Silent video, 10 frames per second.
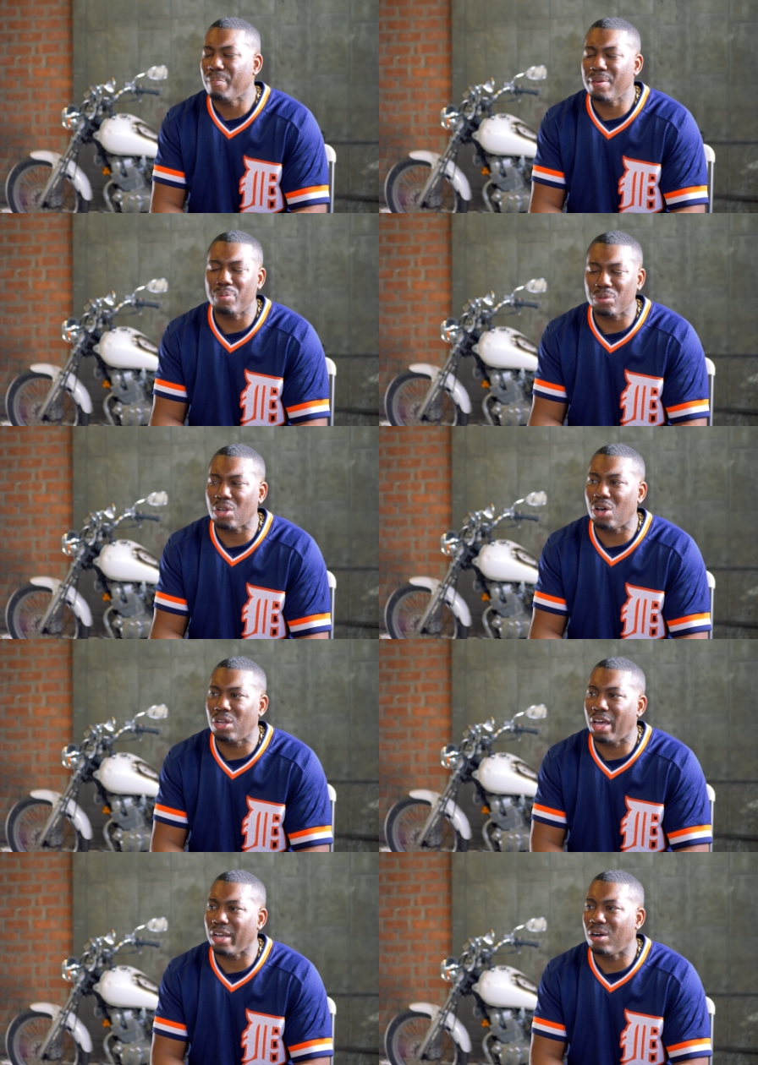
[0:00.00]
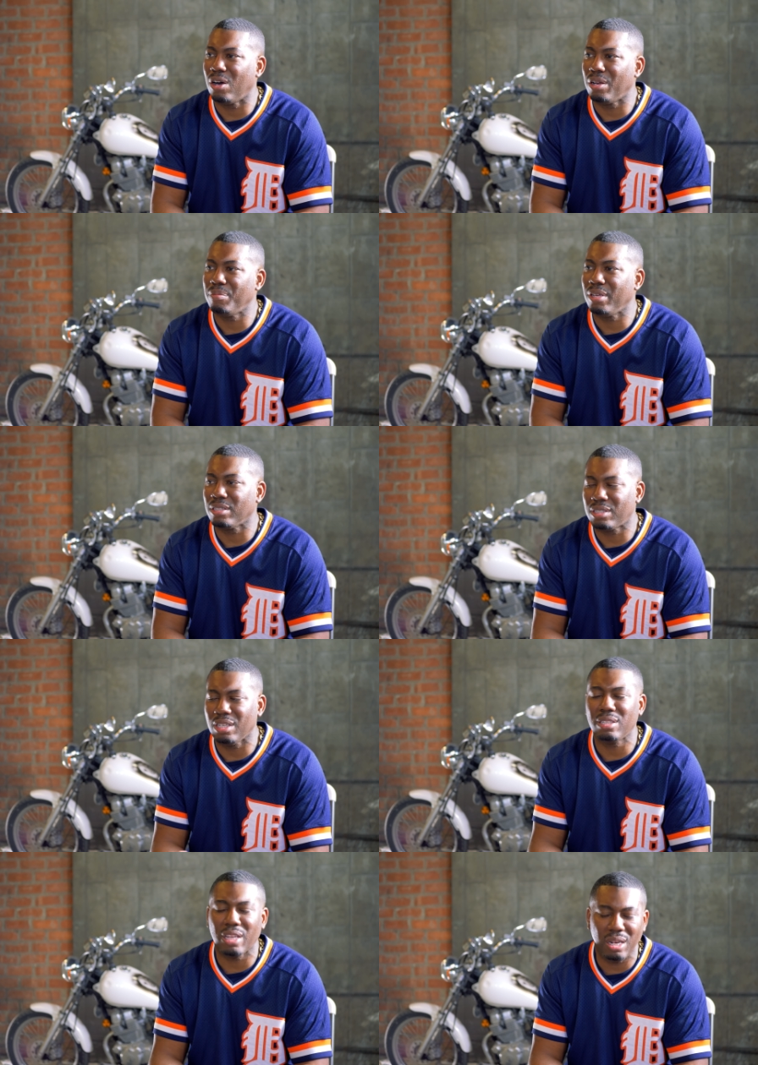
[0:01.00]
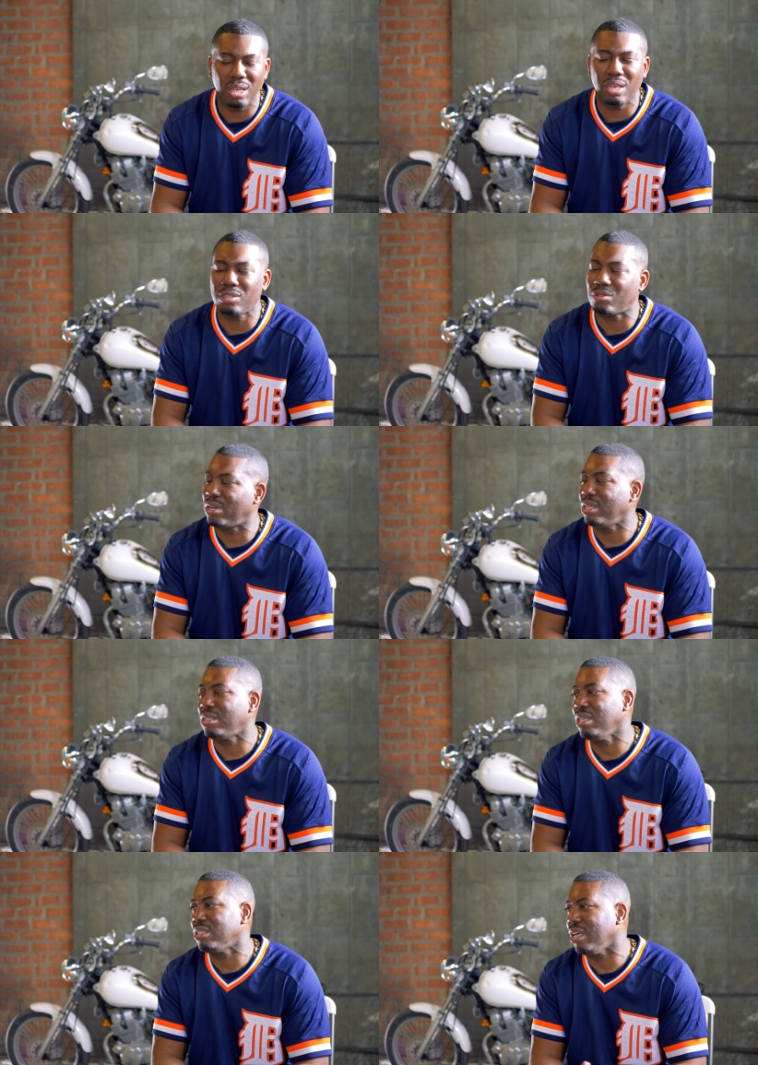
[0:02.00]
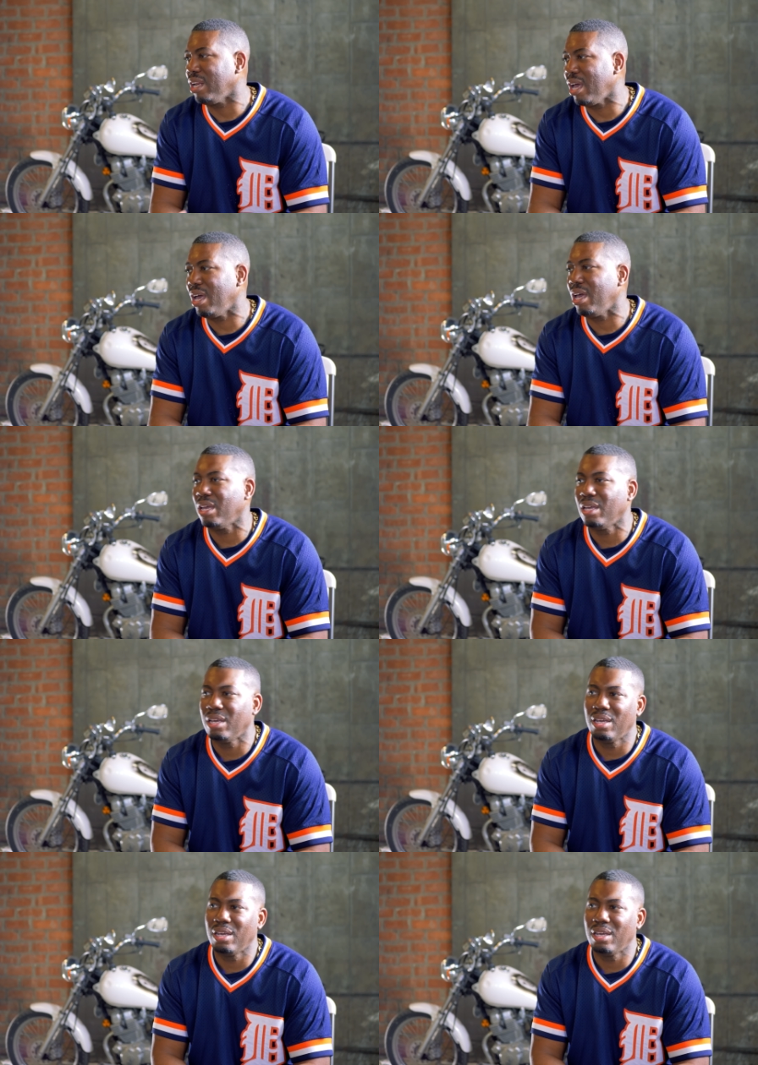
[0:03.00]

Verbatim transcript: People thought like, oh, them niggas think they this or they think they that.